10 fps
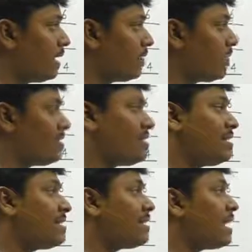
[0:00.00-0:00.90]
Friends,
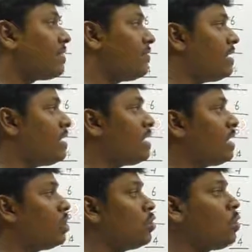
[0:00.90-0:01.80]
listen carefully.
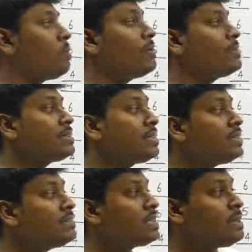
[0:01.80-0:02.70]
No person
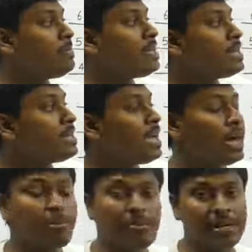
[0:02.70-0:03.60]
lives immediately
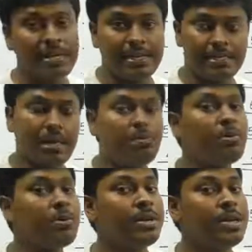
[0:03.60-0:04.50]
above Ritesh.
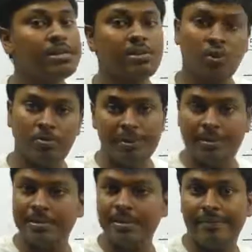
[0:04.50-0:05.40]
Above Ritesh, no
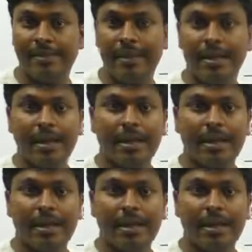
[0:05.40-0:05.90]
person is living.